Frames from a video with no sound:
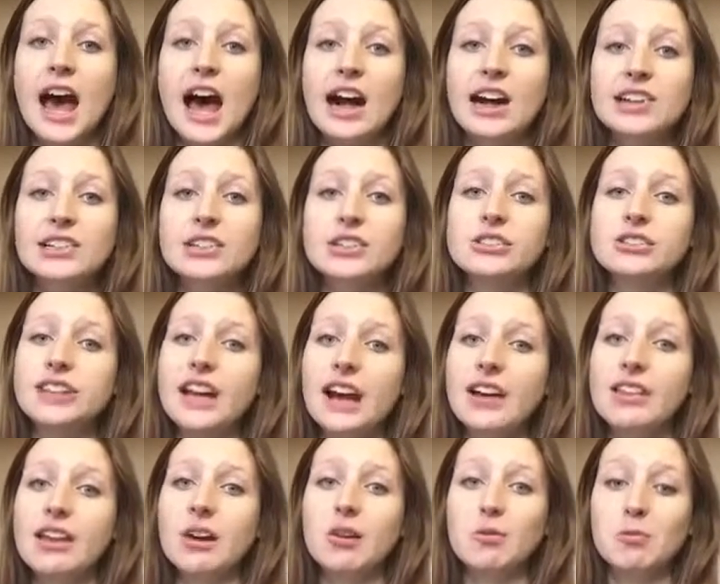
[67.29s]
I know now
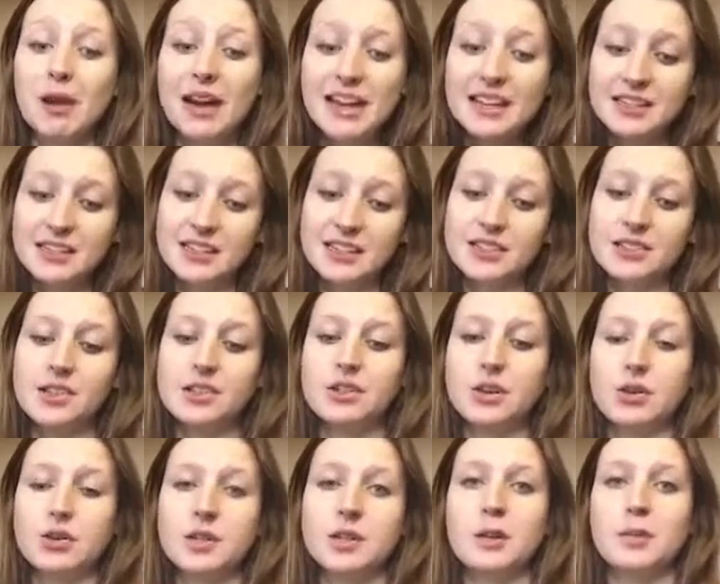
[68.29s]
that race is a
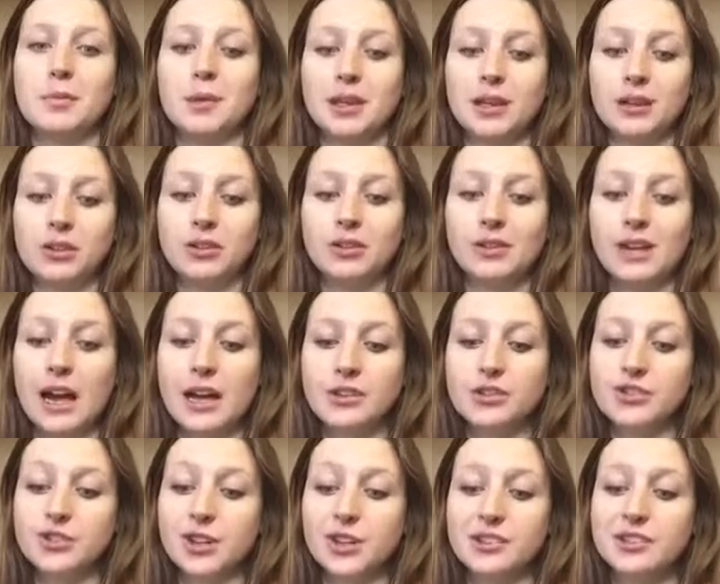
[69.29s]
socio-political
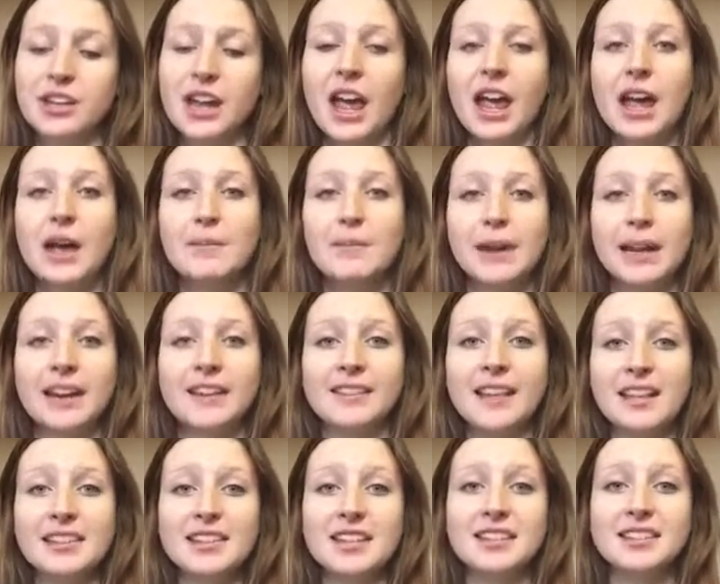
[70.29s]
construct, meaning
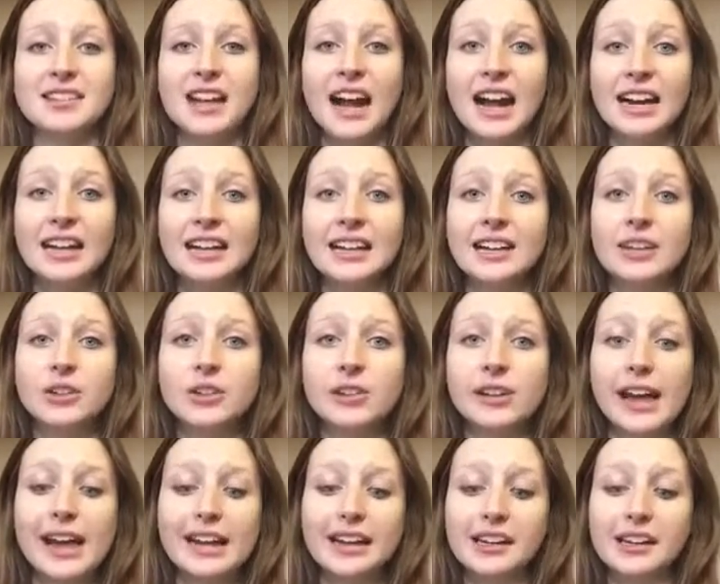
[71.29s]
that society
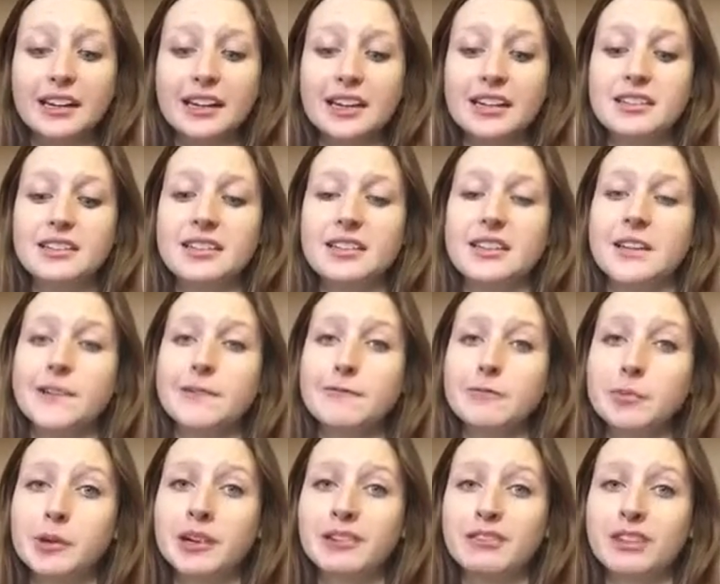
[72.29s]
created it to give
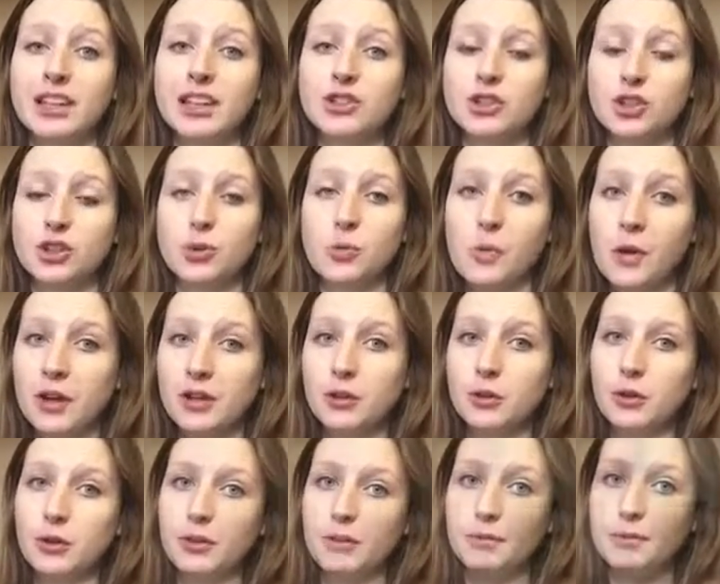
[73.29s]
privilege to one
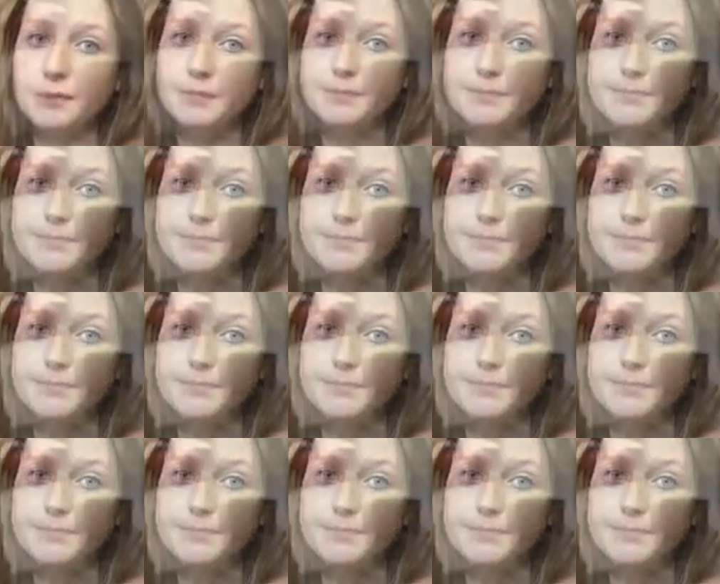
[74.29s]
group.